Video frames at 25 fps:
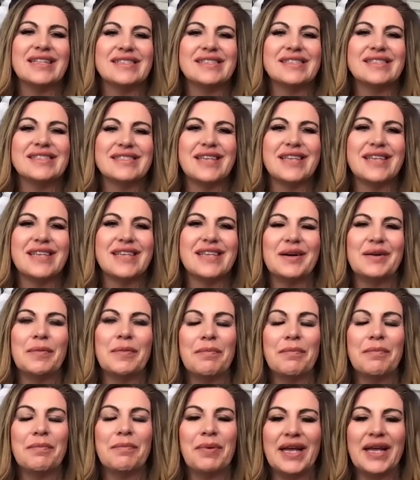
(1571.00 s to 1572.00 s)
And mm.
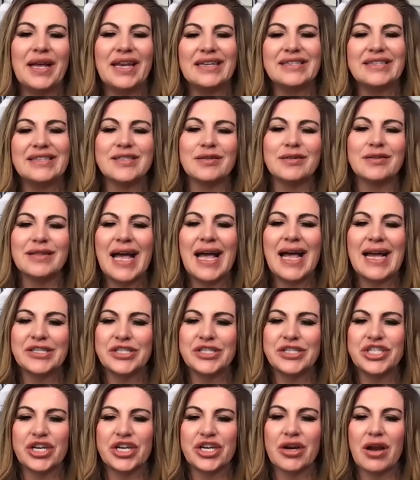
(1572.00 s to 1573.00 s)
so, but so
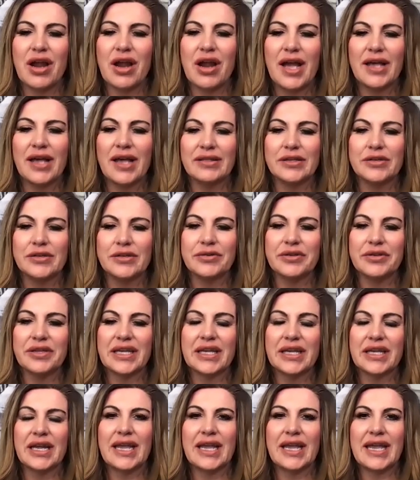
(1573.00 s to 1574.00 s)
last year I
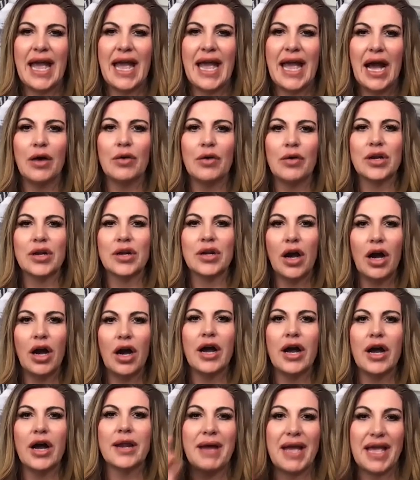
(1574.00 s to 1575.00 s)
literally could count
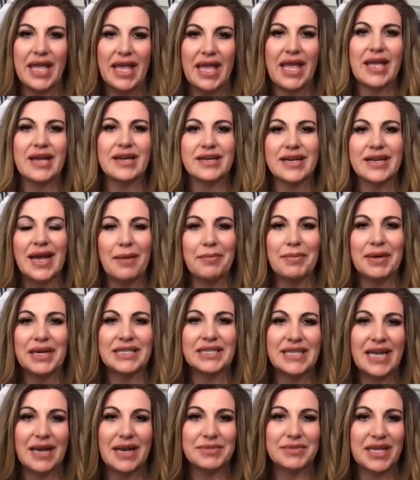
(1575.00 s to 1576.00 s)
on my hand how
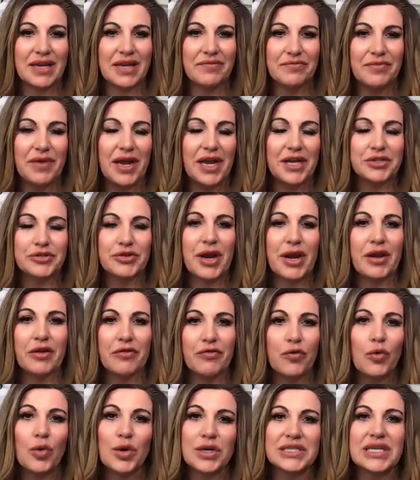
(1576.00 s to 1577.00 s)
many times I, I
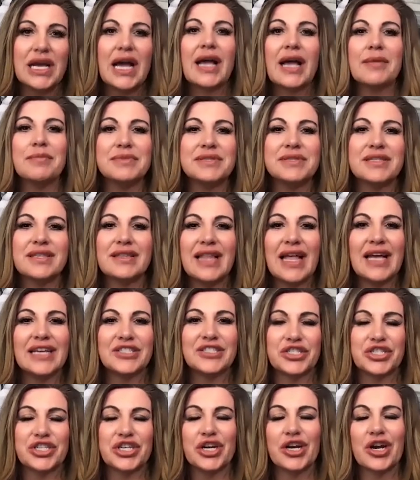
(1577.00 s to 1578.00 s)
drank four times
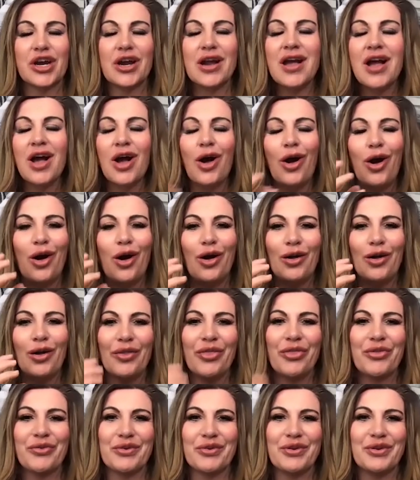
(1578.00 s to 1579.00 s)
last year,
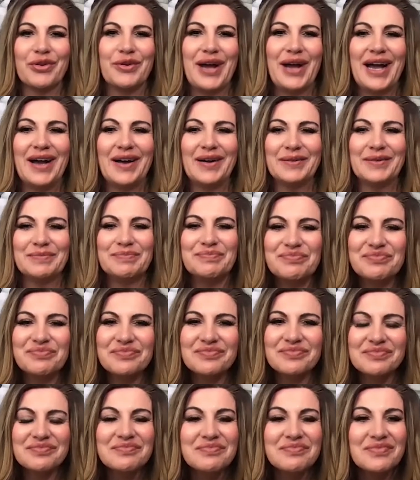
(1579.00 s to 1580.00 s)
all through wow.
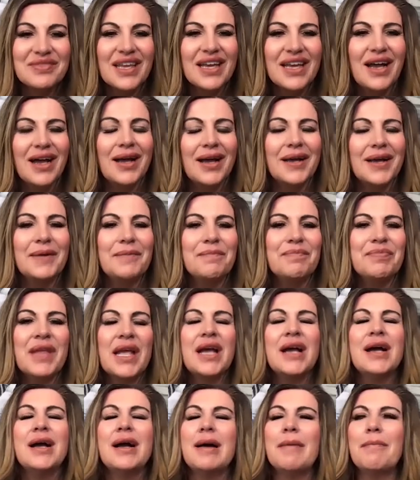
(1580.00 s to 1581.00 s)
Um,
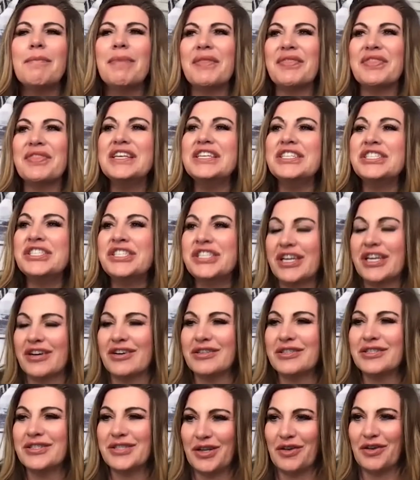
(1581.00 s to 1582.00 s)
but this
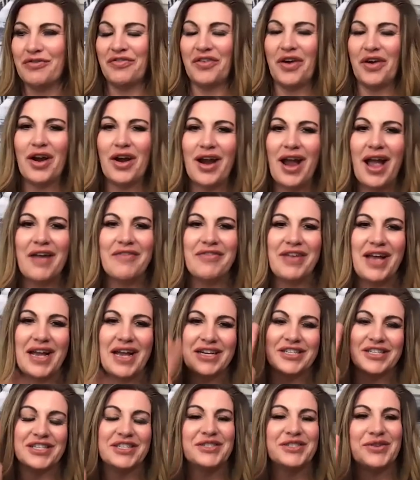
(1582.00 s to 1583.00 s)
year so far, I've
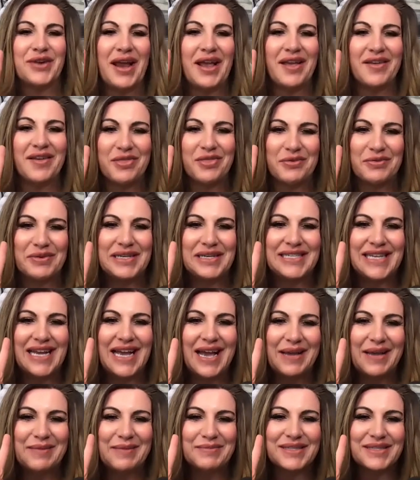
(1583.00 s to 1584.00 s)
actually drank three
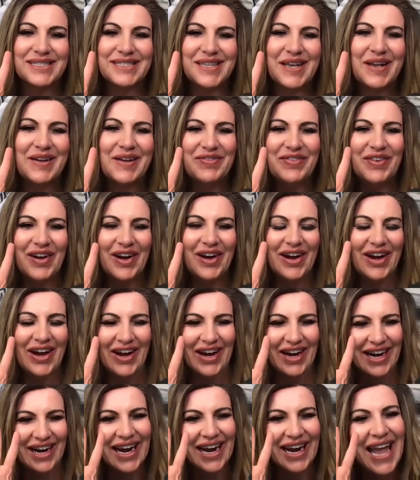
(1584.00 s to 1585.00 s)
times so far.
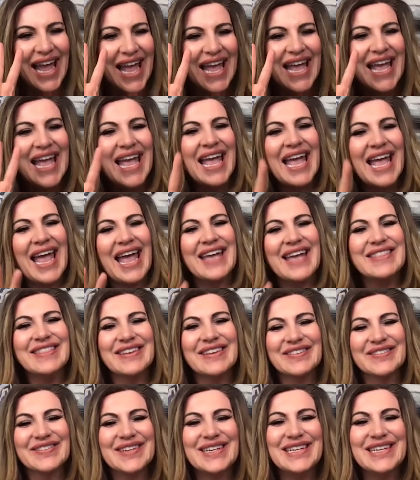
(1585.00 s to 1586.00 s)

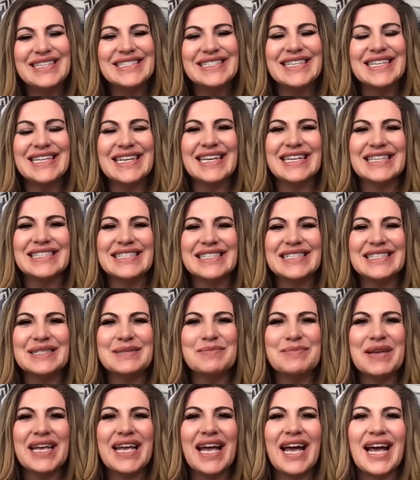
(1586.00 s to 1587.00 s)
and the reason is,
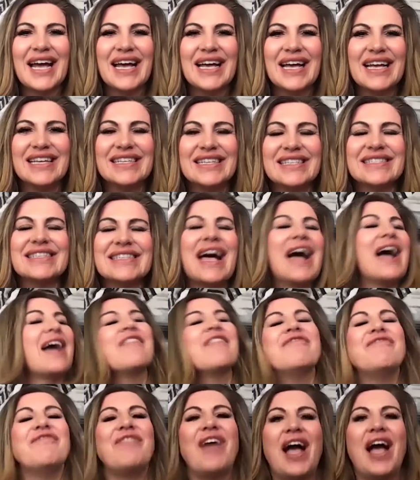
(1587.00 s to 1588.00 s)
is because
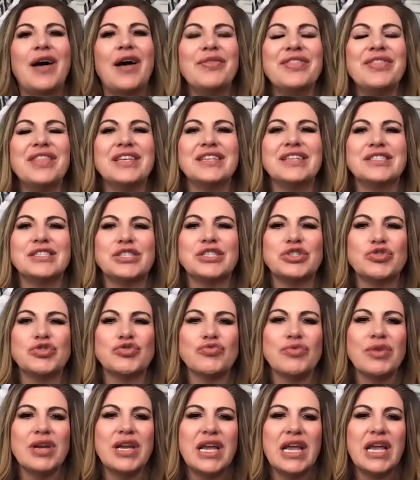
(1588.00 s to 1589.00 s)
I found this
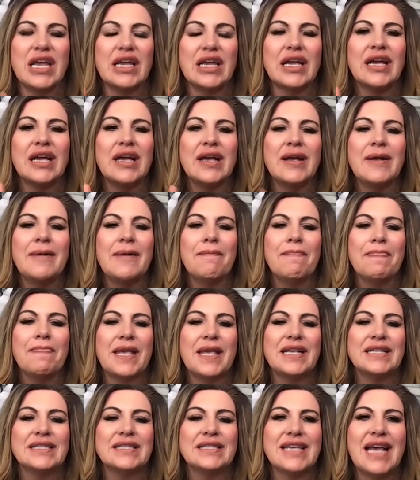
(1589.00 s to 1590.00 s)
drink.
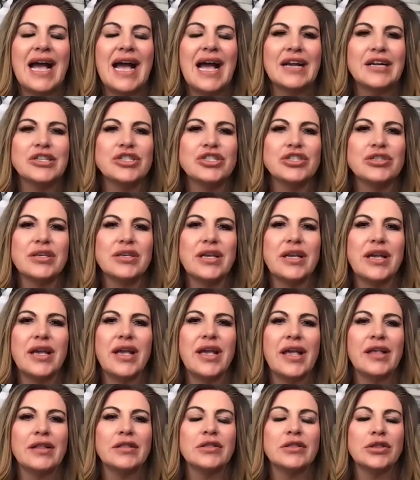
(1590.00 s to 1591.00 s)
It's actually
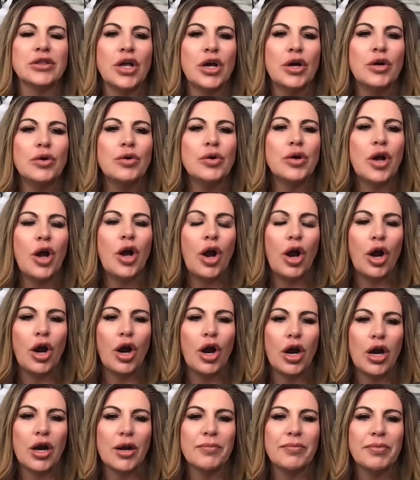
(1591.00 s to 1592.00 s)
a low
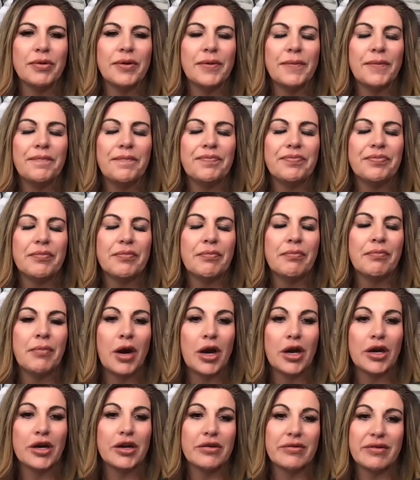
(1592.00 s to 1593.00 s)
carb
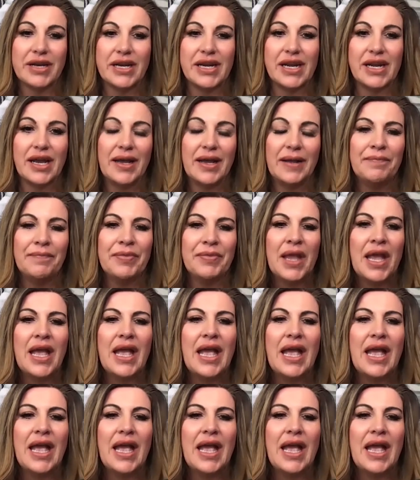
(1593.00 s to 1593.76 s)
margarita.